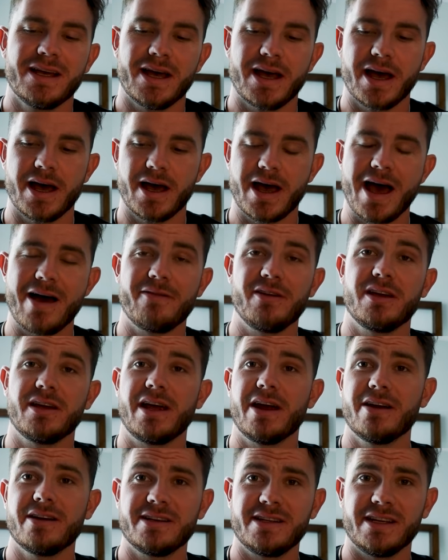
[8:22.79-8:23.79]
Uh, having a
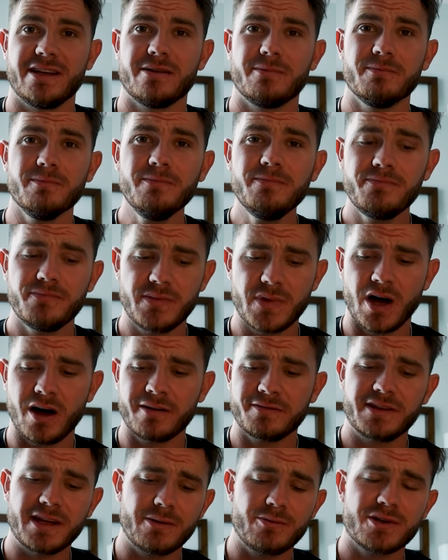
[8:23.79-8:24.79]
guaranteed
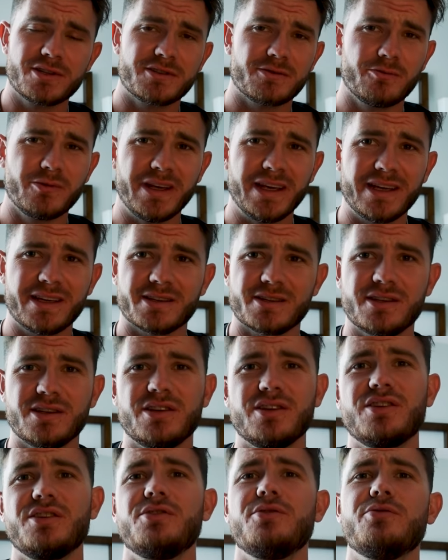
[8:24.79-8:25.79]
off day once a week is
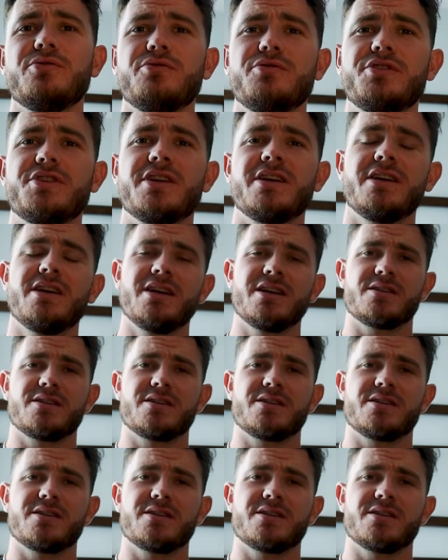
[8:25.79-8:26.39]
huge,